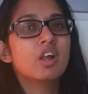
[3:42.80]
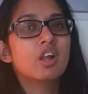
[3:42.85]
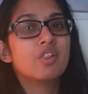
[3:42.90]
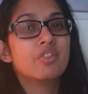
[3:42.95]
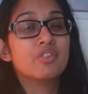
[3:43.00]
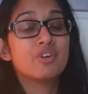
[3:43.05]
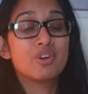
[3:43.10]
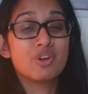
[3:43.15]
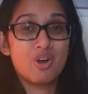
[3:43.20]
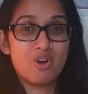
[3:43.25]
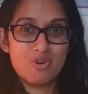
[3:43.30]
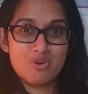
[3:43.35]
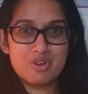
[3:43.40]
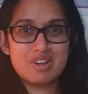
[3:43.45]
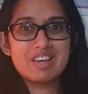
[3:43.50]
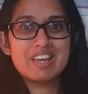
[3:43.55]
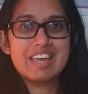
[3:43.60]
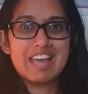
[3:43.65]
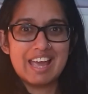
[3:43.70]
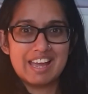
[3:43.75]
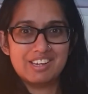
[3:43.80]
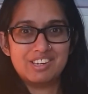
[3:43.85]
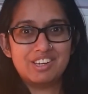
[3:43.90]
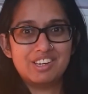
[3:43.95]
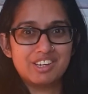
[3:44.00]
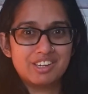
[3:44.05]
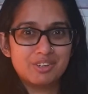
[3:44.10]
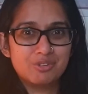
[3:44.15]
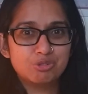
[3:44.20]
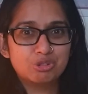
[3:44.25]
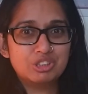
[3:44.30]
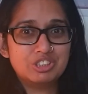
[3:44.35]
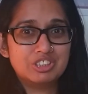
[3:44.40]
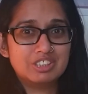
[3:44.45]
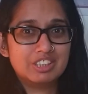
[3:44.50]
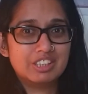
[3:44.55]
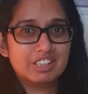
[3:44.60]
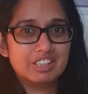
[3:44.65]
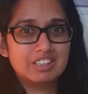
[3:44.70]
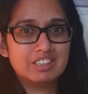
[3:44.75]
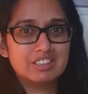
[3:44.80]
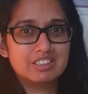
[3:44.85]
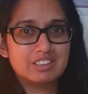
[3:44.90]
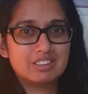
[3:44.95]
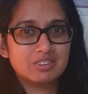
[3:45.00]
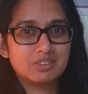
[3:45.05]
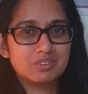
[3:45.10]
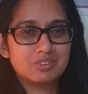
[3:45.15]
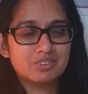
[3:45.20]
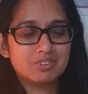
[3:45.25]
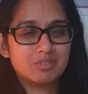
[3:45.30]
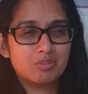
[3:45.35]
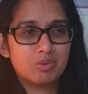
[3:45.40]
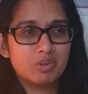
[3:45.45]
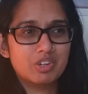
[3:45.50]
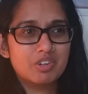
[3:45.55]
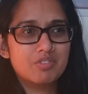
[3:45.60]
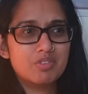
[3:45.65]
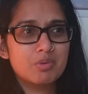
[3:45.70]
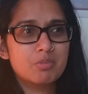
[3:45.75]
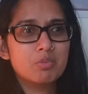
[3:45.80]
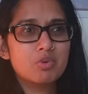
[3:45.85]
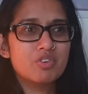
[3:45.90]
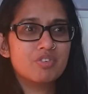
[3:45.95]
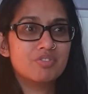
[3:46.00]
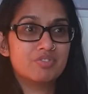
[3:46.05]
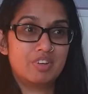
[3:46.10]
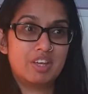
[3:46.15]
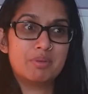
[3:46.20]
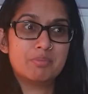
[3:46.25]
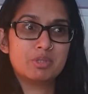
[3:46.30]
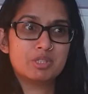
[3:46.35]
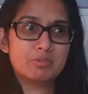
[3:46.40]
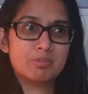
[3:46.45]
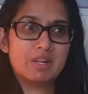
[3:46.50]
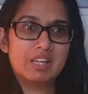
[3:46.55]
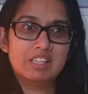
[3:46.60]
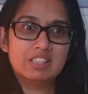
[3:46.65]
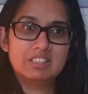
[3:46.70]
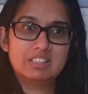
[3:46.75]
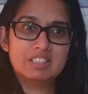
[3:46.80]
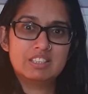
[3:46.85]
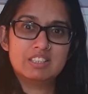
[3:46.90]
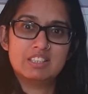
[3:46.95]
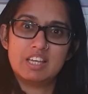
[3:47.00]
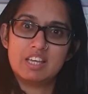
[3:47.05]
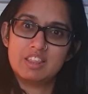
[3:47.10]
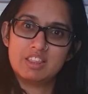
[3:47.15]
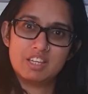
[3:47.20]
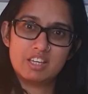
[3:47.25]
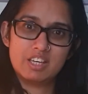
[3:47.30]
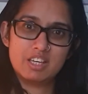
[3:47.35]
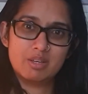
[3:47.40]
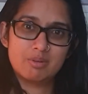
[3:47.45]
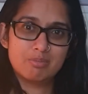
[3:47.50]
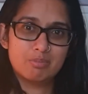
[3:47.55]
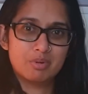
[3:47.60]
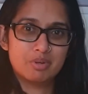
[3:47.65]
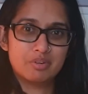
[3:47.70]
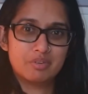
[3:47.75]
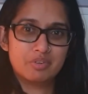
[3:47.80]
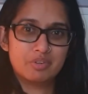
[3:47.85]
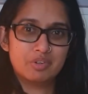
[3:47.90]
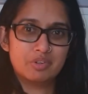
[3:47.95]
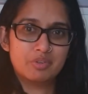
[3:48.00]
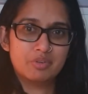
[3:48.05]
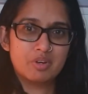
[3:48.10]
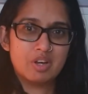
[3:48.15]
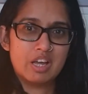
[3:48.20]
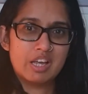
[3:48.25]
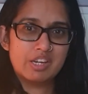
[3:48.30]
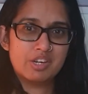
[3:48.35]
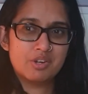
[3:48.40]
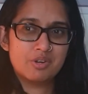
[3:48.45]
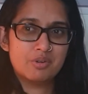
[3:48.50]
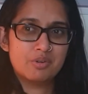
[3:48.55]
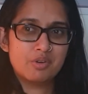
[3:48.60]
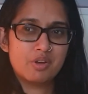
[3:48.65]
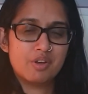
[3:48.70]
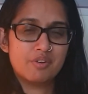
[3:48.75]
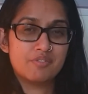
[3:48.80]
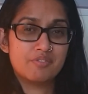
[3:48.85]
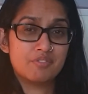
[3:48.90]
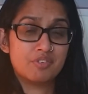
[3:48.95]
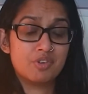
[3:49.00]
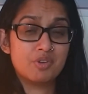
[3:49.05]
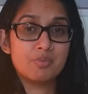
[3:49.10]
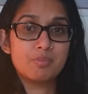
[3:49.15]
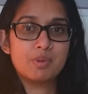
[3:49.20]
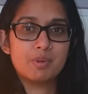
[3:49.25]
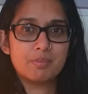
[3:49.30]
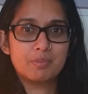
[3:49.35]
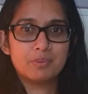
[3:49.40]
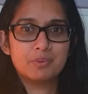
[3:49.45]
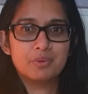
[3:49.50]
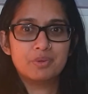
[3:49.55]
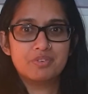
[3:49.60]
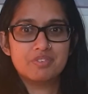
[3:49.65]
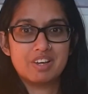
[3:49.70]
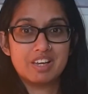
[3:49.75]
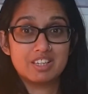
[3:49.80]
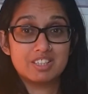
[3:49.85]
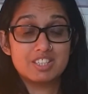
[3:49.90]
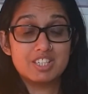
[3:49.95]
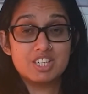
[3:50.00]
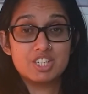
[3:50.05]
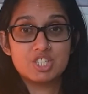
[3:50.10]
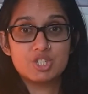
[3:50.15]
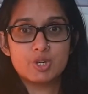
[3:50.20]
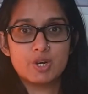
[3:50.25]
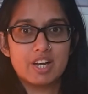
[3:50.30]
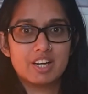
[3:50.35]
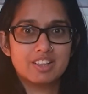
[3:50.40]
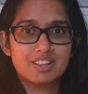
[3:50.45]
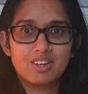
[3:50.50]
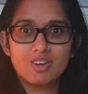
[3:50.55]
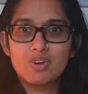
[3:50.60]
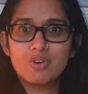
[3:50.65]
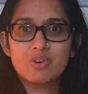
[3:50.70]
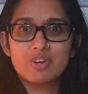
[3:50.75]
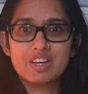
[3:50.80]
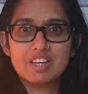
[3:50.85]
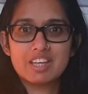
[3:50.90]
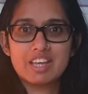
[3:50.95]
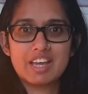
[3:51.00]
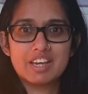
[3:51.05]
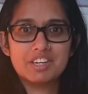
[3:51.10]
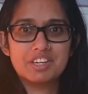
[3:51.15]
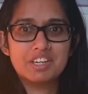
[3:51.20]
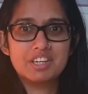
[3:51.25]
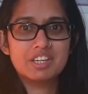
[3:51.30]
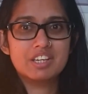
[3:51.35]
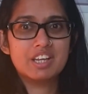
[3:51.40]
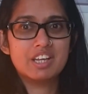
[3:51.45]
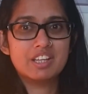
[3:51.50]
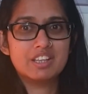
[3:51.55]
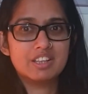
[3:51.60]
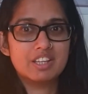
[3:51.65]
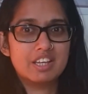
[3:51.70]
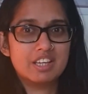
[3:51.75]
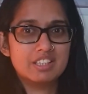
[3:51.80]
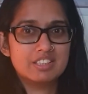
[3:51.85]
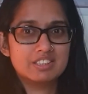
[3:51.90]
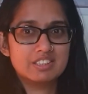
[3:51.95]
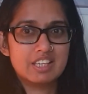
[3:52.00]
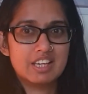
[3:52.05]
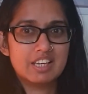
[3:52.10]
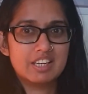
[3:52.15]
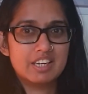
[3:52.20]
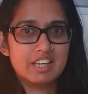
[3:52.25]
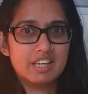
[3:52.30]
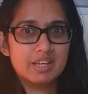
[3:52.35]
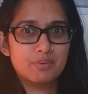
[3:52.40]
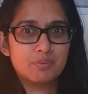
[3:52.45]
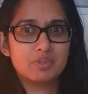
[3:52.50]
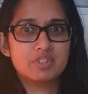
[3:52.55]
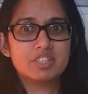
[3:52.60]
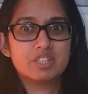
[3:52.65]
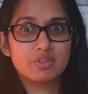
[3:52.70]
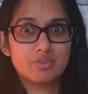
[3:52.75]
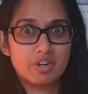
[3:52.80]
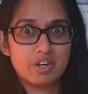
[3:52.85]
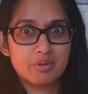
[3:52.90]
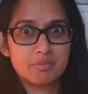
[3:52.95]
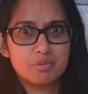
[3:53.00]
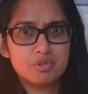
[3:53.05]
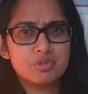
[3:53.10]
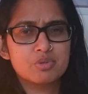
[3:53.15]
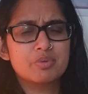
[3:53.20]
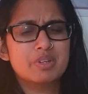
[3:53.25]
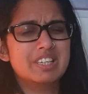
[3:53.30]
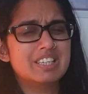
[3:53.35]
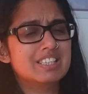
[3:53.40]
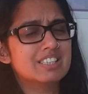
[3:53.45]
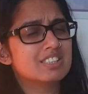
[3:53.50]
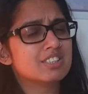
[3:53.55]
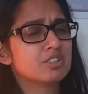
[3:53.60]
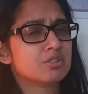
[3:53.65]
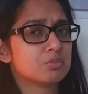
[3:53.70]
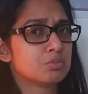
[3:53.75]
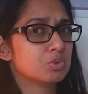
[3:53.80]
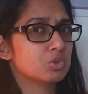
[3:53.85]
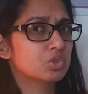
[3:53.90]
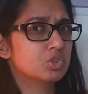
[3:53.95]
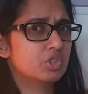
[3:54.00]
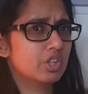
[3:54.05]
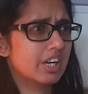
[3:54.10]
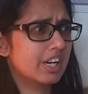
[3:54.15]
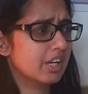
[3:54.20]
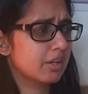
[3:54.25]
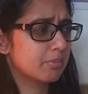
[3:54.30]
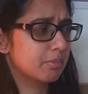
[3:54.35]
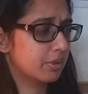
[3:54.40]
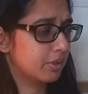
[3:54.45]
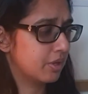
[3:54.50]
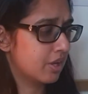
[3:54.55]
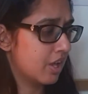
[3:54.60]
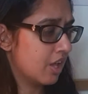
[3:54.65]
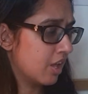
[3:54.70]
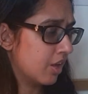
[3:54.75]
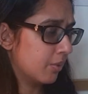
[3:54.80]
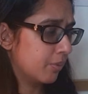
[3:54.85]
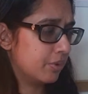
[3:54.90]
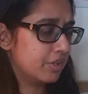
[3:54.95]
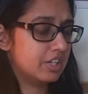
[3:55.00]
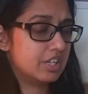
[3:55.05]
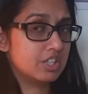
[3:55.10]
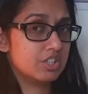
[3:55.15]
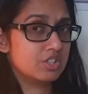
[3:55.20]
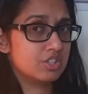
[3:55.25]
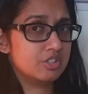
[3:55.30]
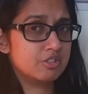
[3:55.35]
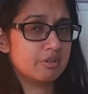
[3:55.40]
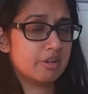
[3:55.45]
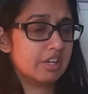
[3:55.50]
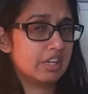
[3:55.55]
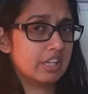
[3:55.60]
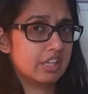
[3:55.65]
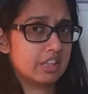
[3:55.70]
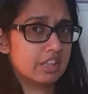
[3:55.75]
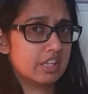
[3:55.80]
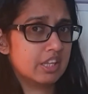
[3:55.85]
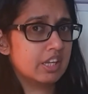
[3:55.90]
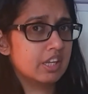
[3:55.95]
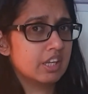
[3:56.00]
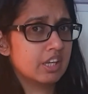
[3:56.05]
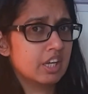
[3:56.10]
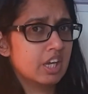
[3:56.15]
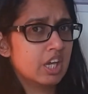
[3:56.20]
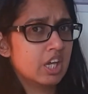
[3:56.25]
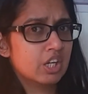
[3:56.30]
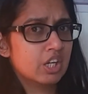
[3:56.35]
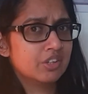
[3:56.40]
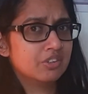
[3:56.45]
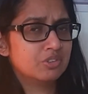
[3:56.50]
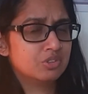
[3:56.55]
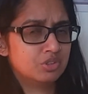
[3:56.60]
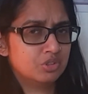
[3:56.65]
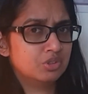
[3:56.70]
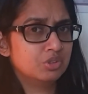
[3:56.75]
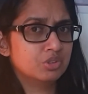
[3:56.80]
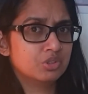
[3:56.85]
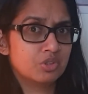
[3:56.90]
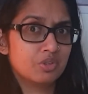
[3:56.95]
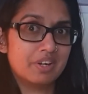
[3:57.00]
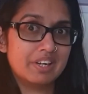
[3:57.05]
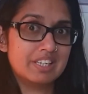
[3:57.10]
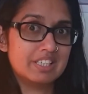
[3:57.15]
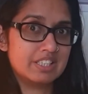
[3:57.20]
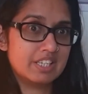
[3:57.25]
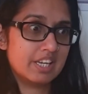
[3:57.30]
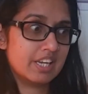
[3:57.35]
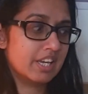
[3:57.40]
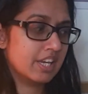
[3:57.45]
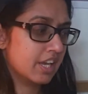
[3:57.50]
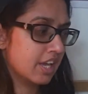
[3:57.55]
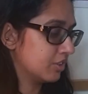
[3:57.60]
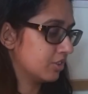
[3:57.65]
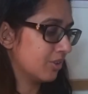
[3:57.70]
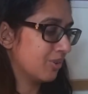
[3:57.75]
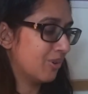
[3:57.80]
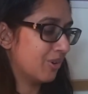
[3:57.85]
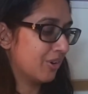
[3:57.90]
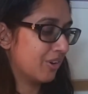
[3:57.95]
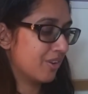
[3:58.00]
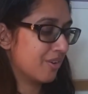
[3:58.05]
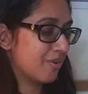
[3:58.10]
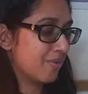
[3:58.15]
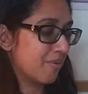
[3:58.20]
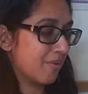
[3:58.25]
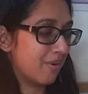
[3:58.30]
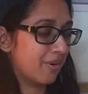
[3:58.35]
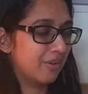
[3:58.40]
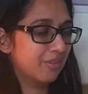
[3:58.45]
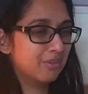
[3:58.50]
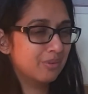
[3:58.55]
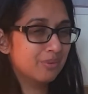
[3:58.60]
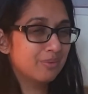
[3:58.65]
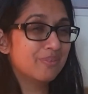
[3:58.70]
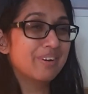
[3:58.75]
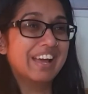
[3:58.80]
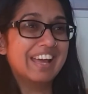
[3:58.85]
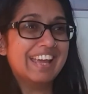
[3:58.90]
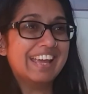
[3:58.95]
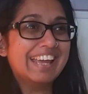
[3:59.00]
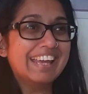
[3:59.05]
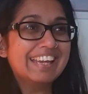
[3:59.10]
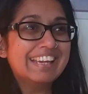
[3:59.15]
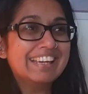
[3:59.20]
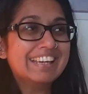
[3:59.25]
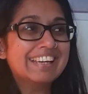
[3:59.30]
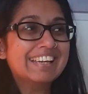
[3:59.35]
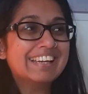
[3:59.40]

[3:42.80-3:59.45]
the Colca Canyon, which is one of the more famous places, I think, in Peru. I know a few people who've actually trekked the Colca Canyon and they said it was incredible. We did a small trek, but we didn't do anything too crazy. So on the way